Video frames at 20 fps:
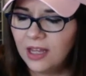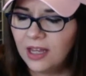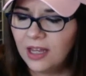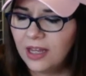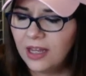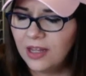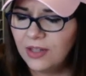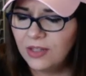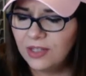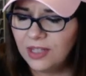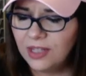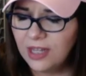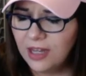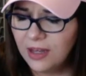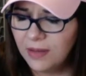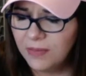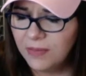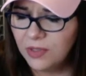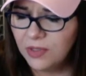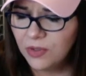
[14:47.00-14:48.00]
It
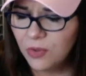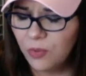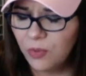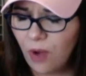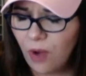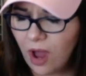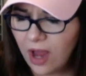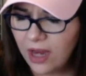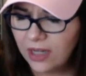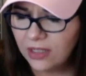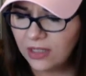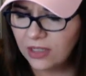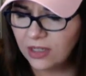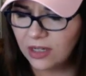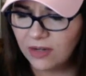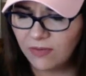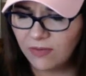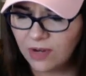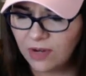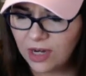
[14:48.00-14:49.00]
seems quite
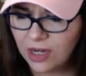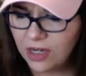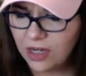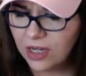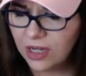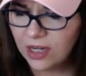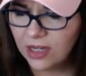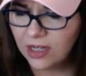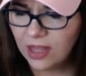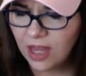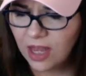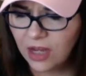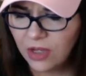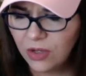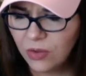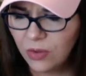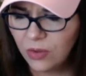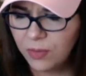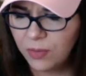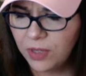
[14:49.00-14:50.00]
convenient that
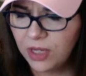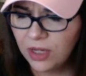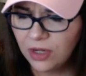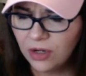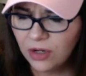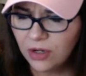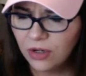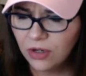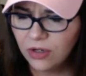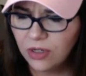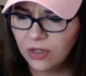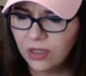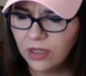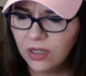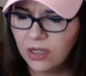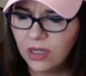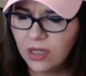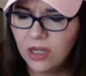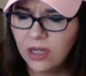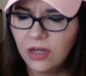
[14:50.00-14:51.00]
you appeared
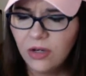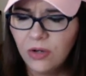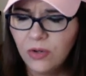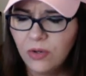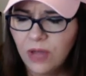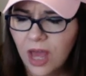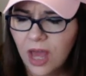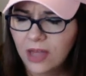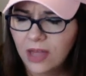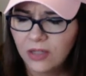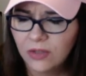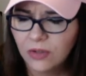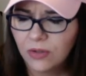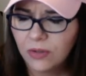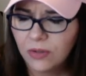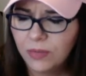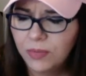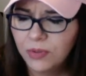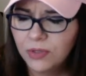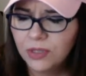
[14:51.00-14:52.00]
in
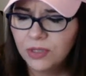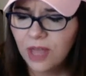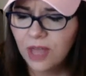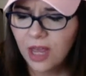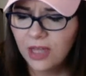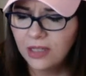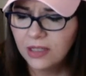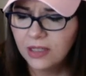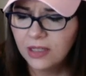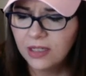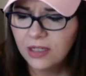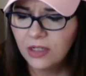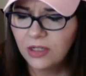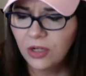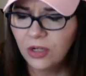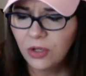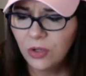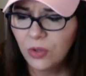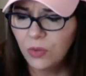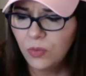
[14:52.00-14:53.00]
Newcastle precisely
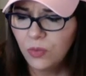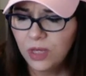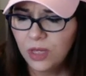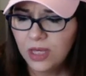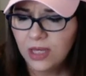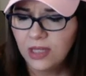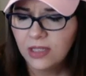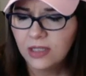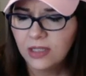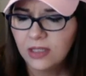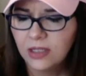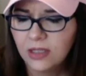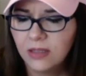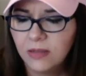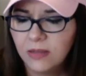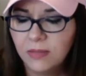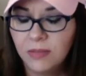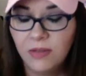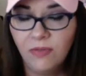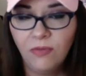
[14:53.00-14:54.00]
2 weeks
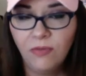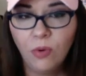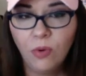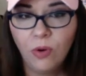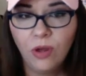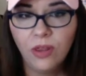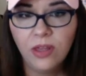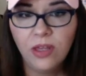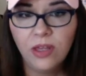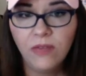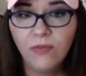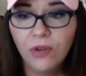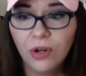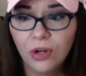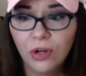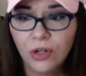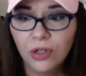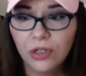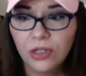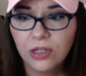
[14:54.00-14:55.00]
before the
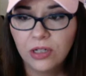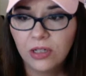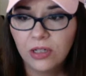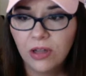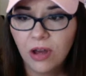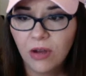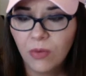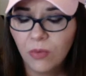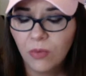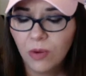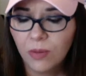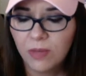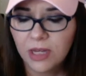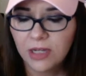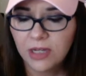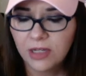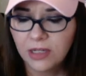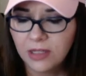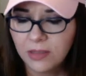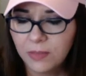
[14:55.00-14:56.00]
first young
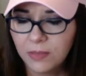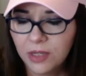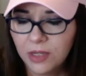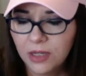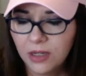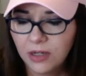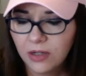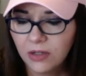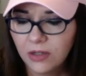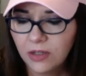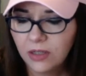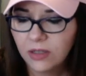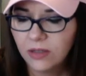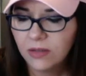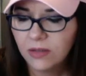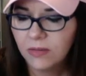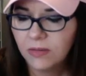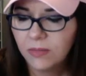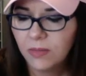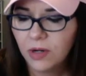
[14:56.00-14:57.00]
woman disappeared,
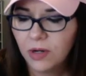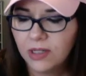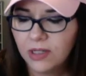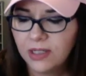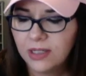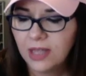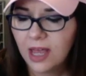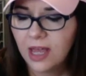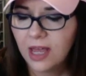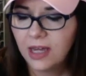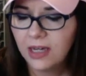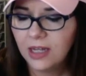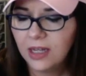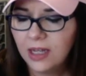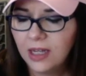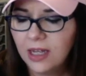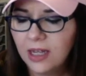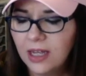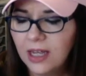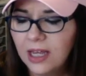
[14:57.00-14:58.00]
Martin said.
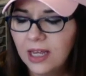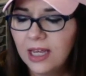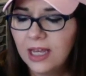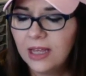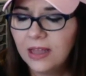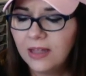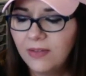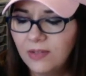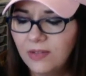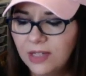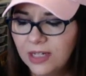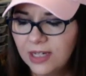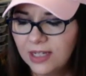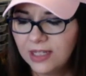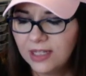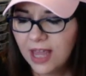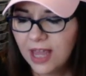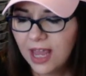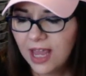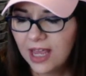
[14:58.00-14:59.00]
He lifted
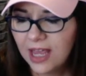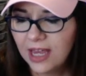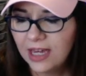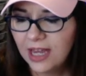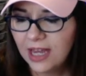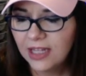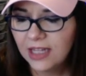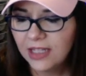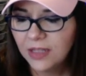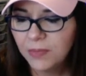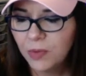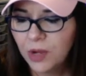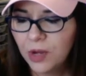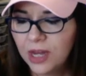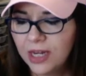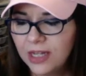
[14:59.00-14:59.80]
his hand and spread